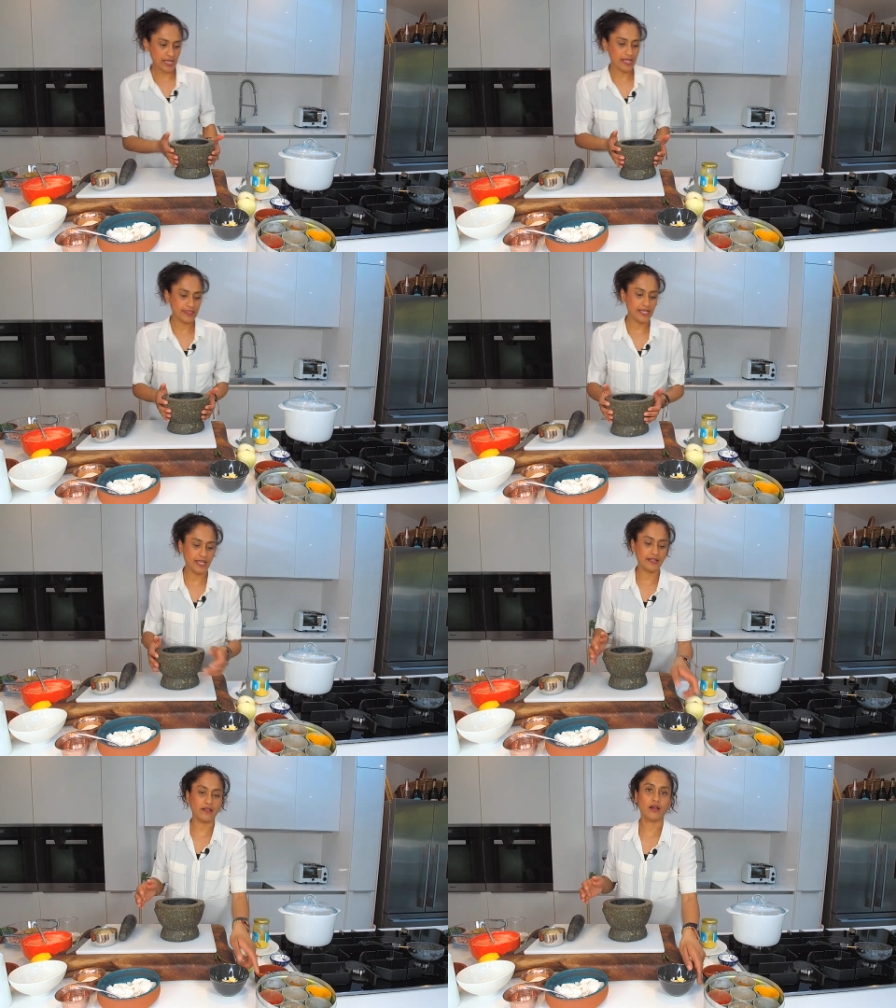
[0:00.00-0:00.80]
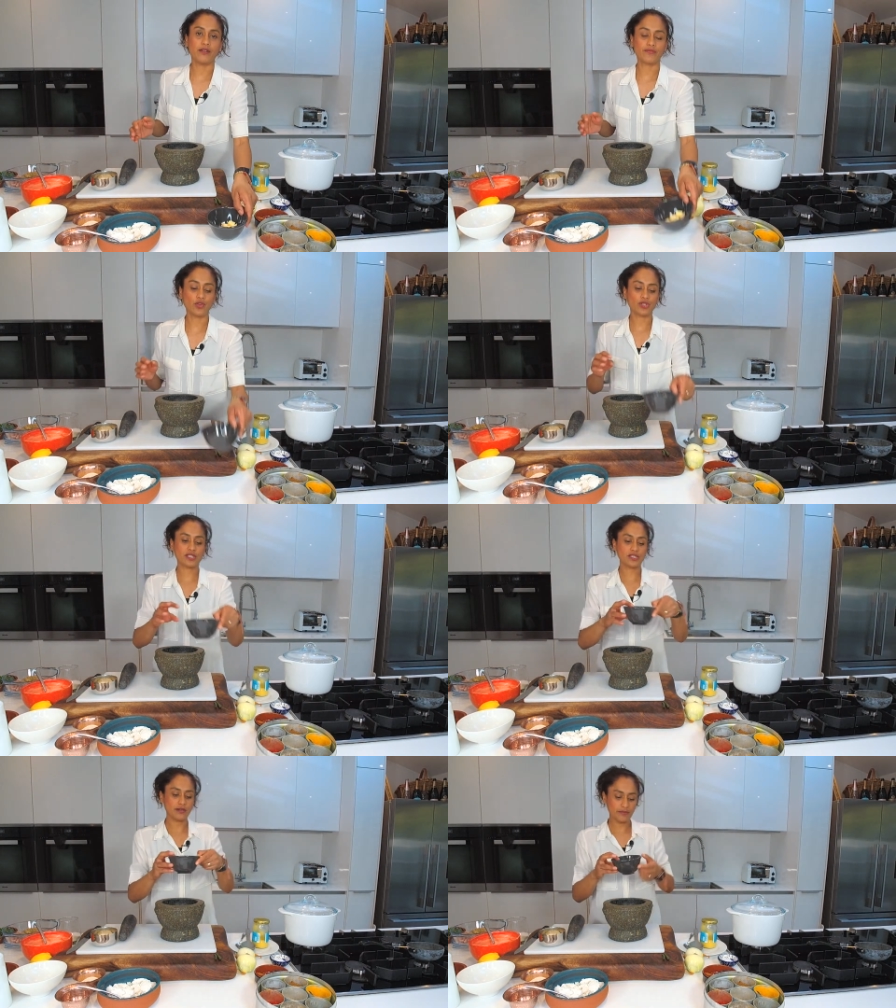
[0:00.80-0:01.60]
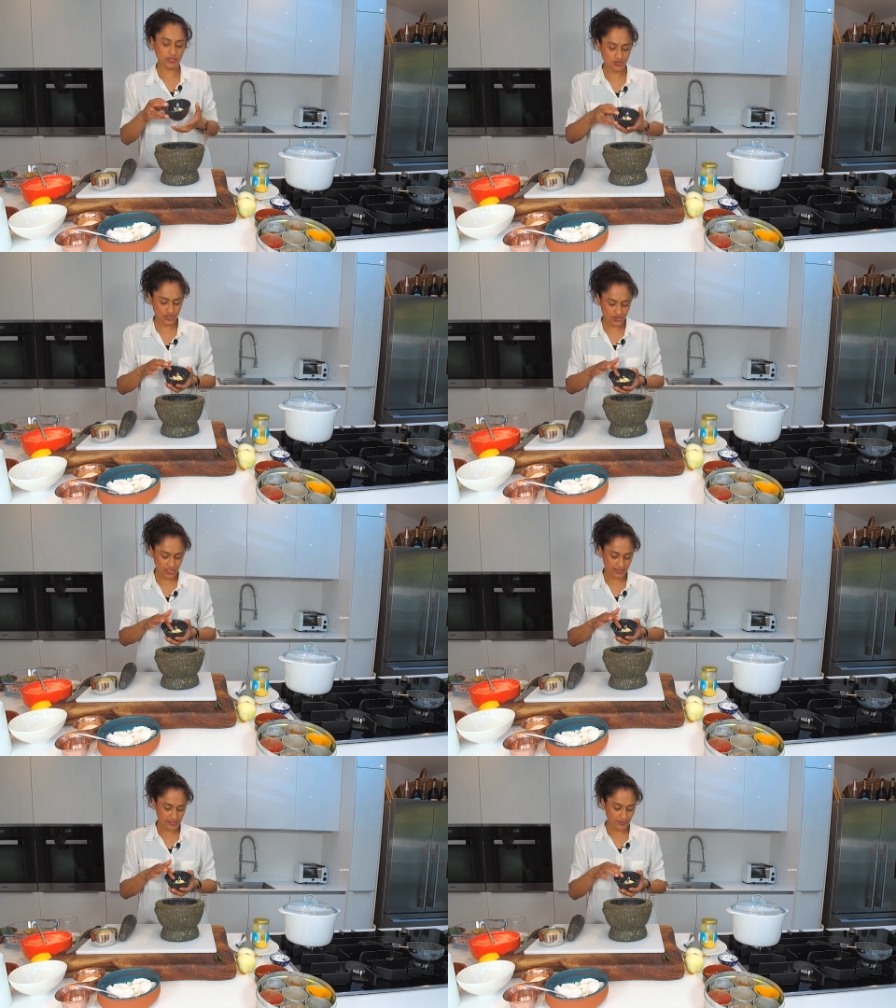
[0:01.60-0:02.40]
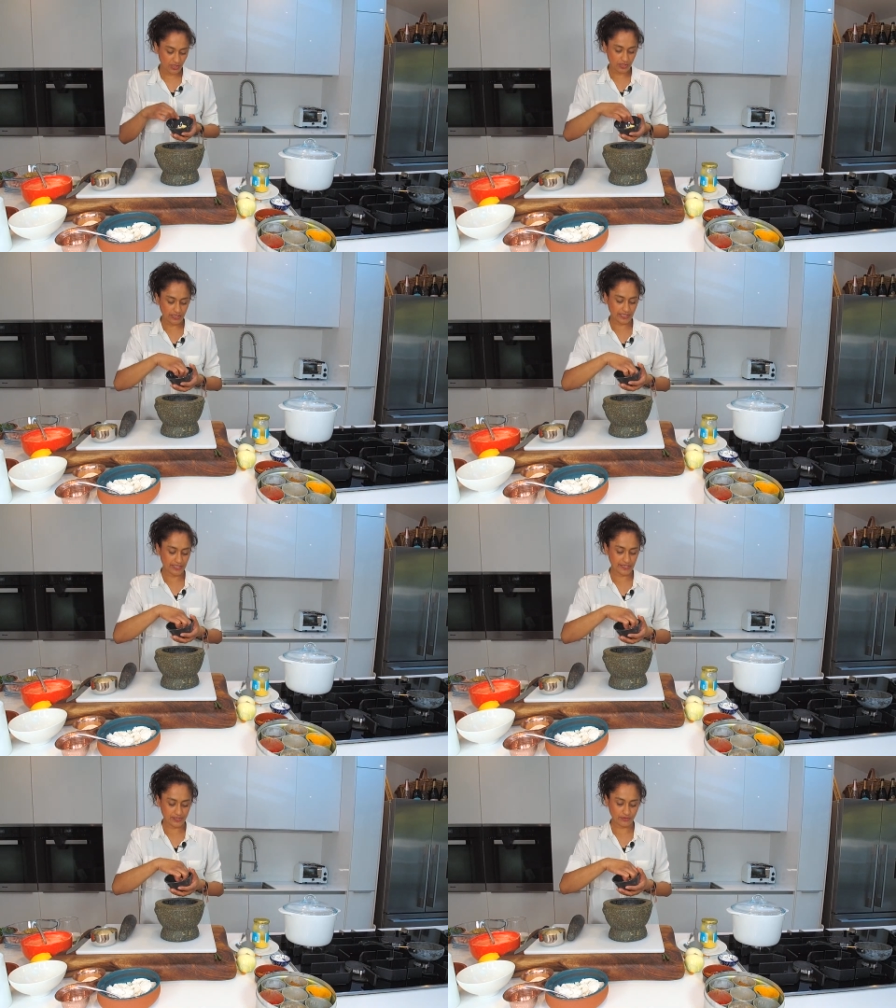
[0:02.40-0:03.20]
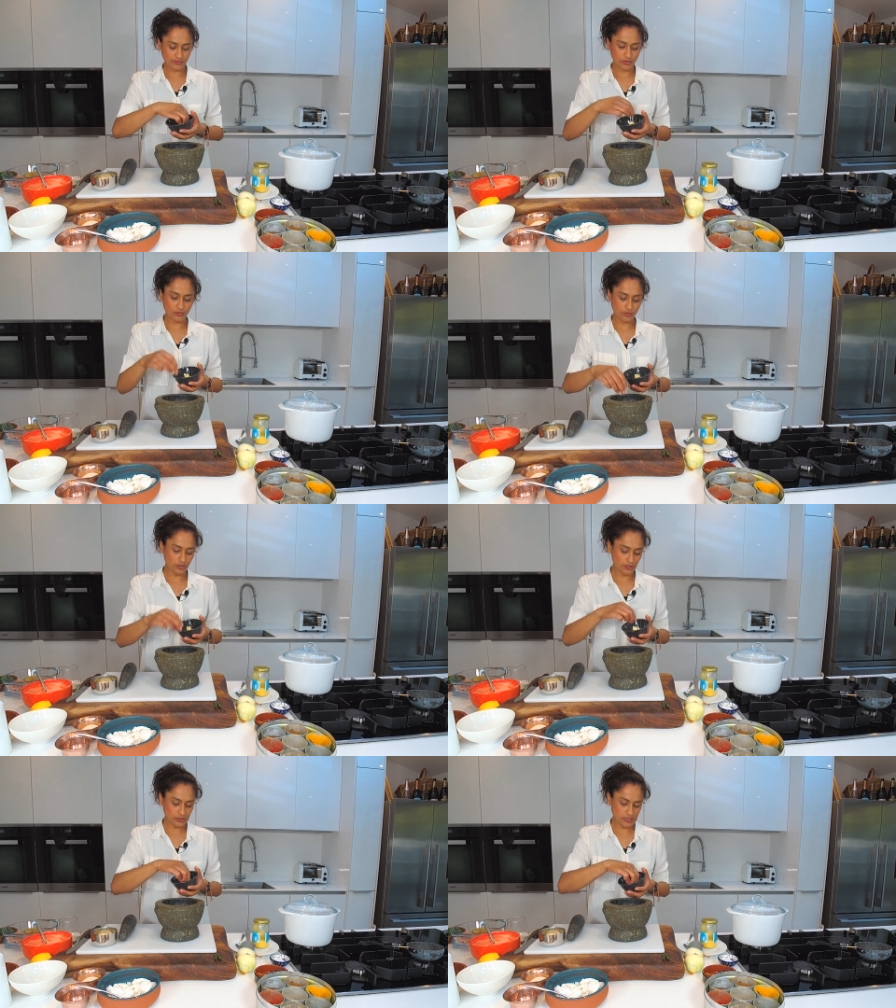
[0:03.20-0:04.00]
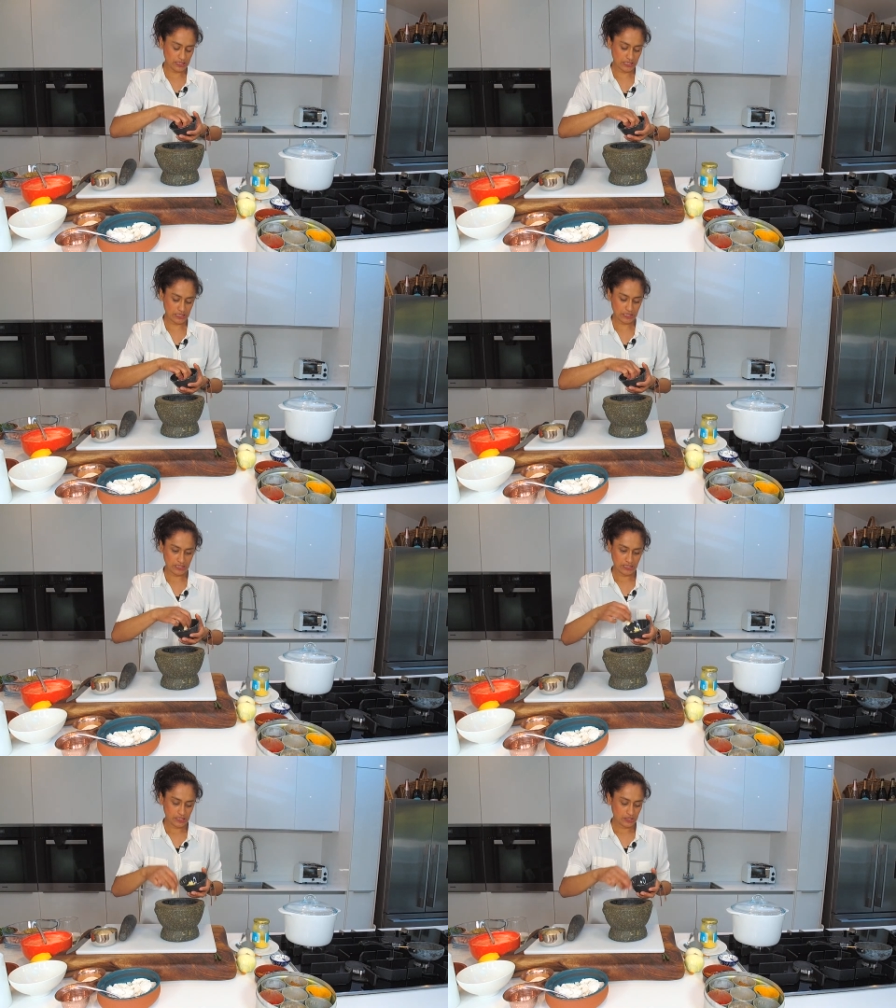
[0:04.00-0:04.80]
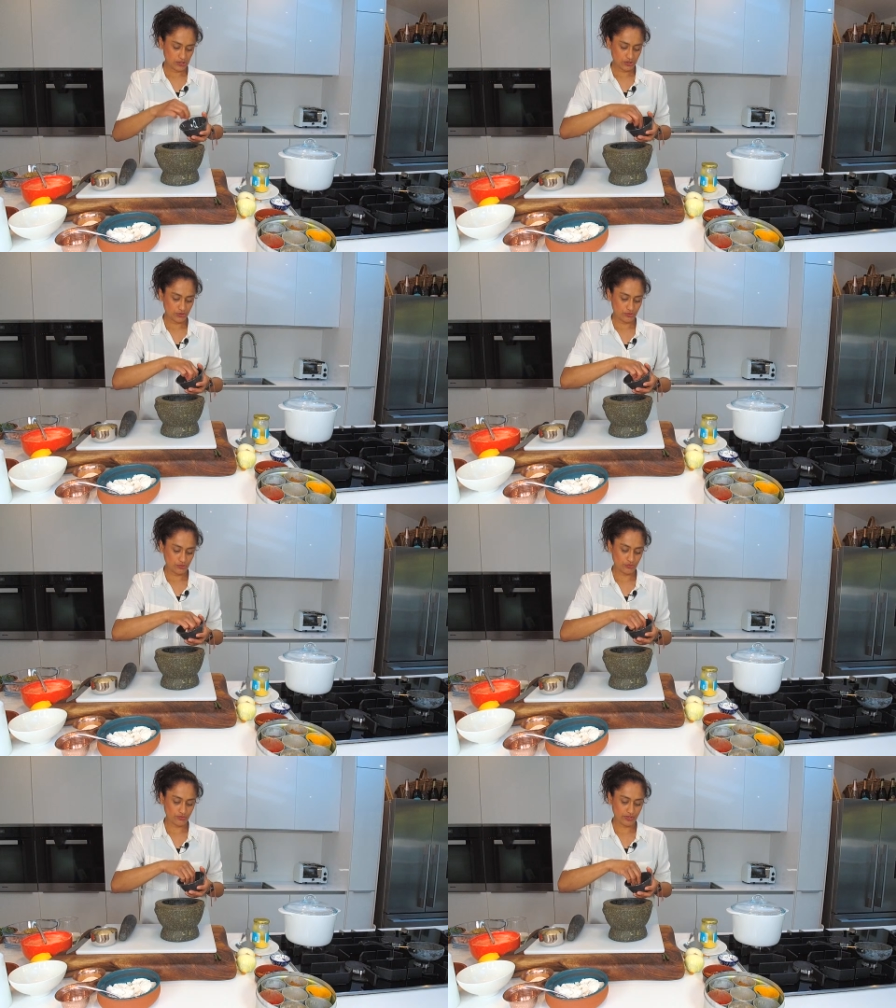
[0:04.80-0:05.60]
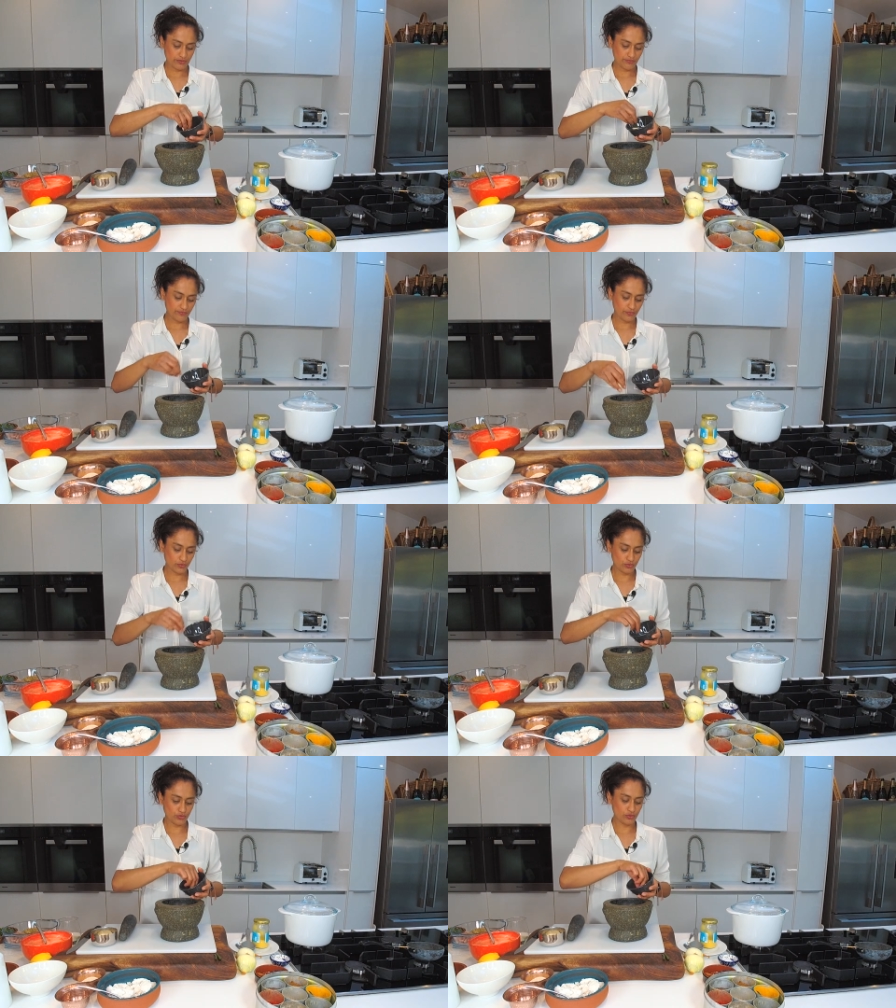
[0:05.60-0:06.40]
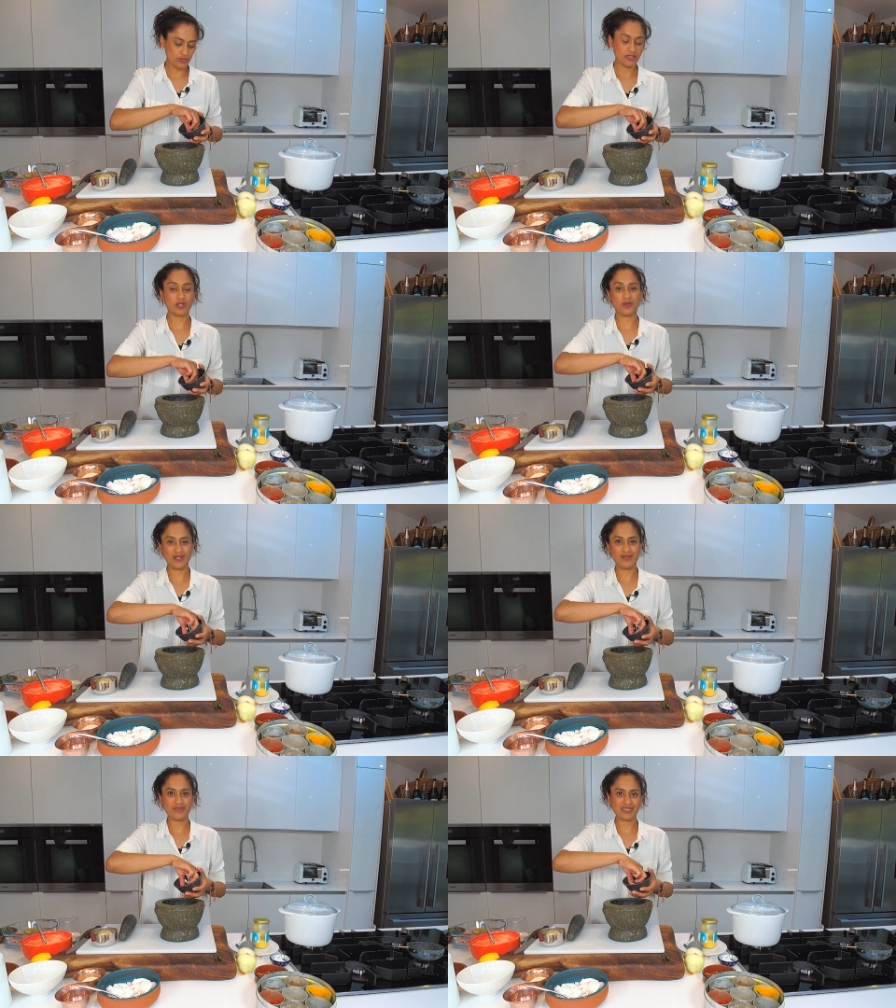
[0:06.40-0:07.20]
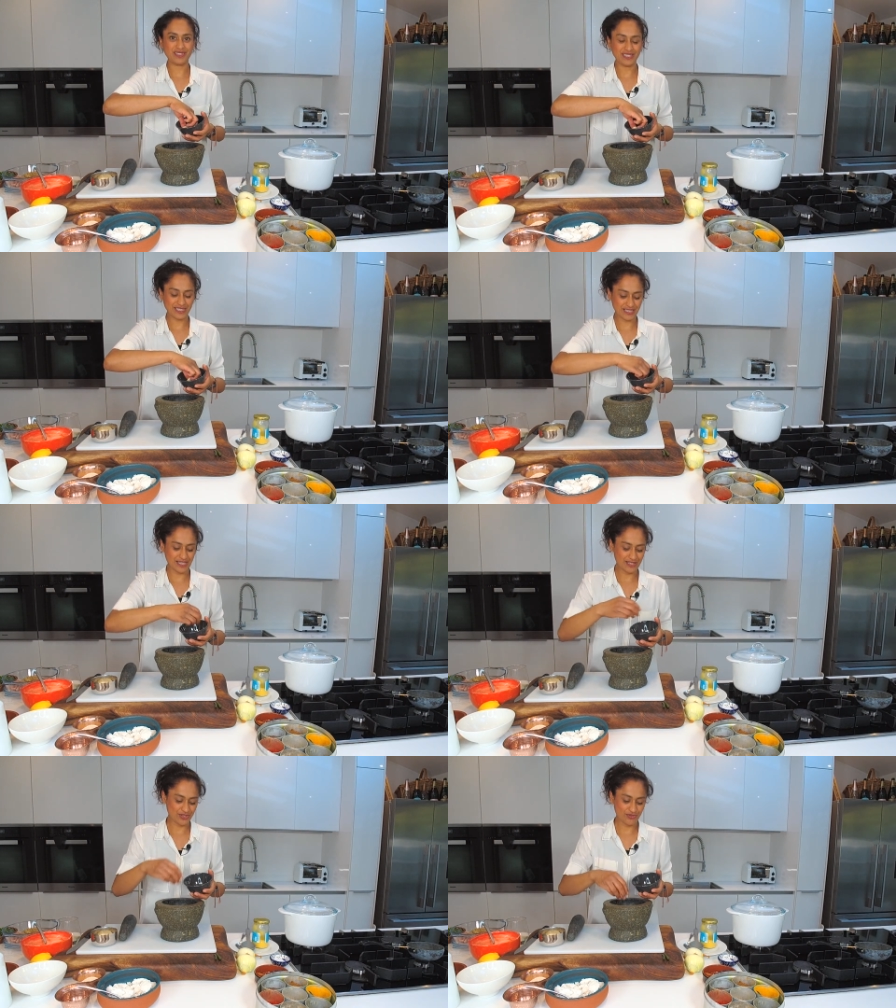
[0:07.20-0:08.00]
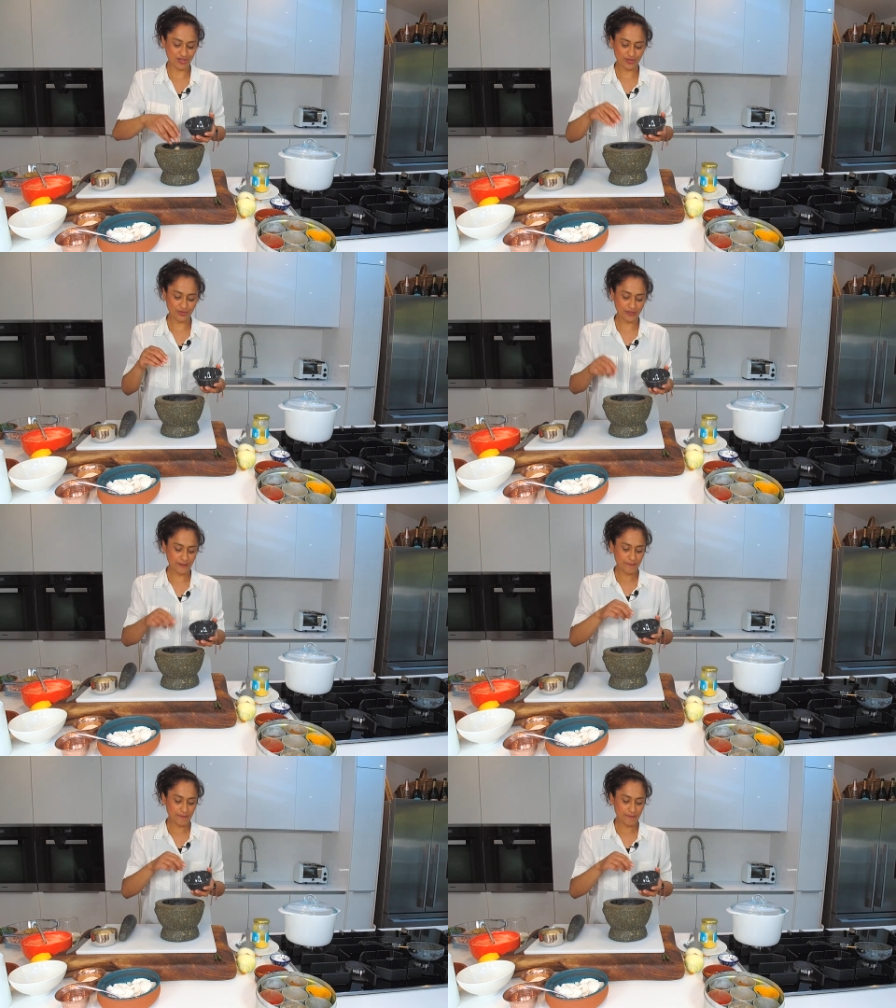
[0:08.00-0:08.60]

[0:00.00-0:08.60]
And then I've got some ginger and some garlic here. So I've got 1, 2, 3, 4. I quite like my garlic, as you know.